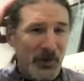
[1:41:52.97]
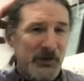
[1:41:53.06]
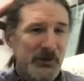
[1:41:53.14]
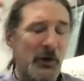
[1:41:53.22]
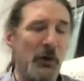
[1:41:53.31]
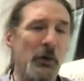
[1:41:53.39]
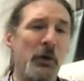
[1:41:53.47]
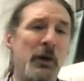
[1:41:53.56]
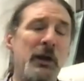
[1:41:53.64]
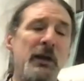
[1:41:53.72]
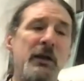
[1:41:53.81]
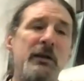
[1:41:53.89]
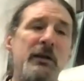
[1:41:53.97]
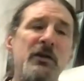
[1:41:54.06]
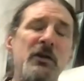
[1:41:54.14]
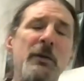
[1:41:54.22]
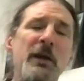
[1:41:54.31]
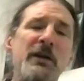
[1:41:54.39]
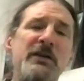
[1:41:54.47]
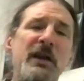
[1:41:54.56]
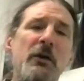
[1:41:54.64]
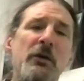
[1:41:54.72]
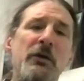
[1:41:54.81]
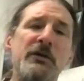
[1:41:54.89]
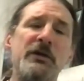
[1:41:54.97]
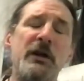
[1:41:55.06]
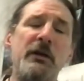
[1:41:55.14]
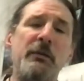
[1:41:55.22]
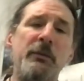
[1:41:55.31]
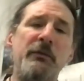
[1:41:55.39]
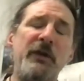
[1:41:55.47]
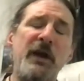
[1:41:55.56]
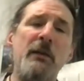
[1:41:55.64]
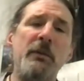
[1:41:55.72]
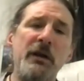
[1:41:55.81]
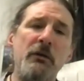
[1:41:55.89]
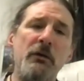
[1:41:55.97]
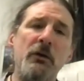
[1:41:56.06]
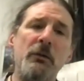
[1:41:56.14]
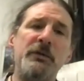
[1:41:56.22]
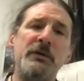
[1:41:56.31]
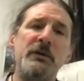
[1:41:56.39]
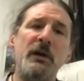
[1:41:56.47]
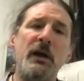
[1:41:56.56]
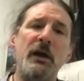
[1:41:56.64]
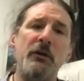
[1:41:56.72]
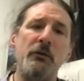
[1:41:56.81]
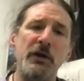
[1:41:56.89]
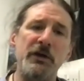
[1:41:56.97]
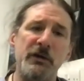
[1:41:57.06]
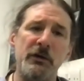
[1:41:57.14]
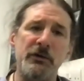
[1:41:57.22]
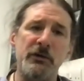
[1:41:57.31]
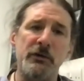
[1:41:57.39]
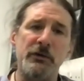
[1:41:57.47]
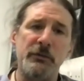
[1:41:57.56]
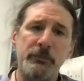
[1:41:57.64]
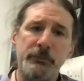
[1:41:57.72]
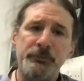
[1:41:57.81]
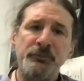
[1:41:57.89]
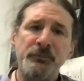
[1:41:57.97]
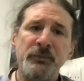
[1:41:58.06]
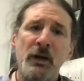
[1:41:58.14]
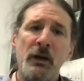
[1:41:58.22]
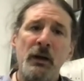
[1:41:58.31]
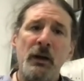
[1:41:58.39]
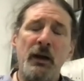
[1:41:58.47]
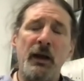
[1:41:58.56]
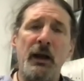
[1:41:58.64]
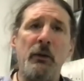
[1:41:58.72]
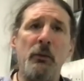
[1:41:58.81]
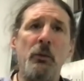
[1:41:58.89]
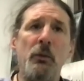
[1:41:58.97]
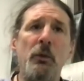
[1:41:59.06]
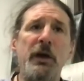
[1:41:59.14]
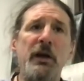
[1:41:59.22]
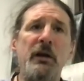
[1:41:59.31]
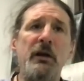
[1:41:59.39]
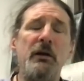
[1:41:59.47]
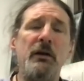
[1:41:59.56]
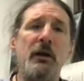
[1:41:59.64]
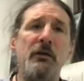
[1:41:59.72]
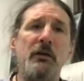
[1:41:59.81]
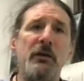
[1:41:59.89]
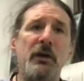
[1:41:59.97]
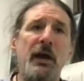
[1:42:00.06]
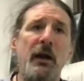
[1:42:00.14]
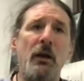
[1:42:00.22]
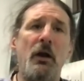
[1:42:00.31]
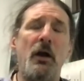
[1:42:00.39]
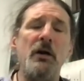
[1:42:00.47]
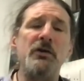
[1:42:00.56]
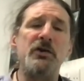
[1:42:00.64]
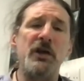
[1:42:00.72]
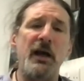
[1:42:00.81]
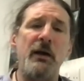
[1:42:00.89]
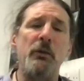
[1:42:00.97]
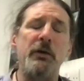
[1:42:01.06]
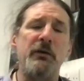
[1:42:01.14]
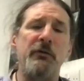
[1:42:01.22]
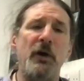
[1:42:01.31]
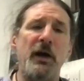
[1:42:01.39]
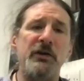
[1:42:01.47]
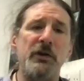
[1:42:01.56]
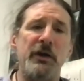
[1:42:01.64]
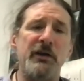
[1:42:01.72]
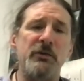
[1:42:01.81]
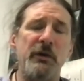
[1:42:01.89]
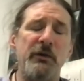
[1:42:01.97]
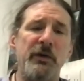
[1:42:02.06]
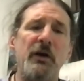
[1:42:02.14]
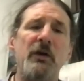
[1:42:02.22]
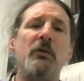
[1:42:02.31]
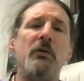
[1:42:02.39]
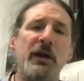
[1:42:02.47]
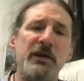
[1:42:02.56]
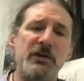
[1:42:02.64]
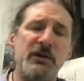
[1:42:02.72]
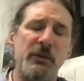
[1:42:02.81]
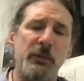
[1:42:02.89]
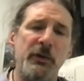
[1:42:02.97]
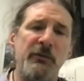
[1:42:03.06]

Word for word: So the two main stakeholders are the family groups and the researchers. And we had a long chat with the Fragile X. We have a very good relationship with the